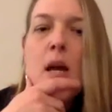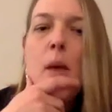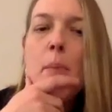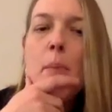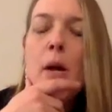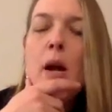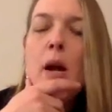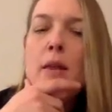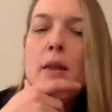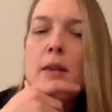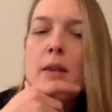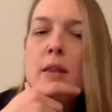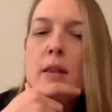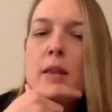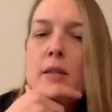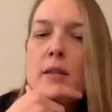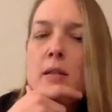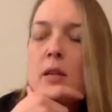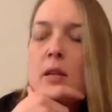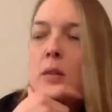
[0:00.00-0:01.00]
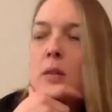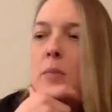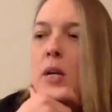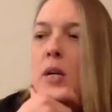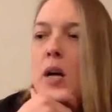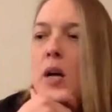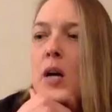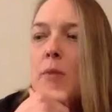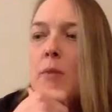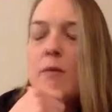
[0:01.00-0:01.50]
but I think that's going to be
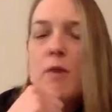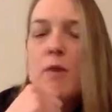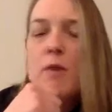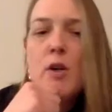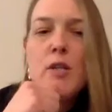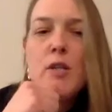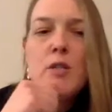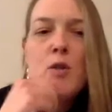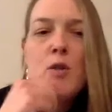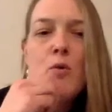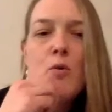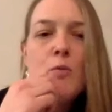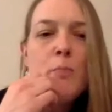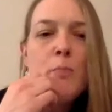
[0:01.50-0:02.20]
coming very soon.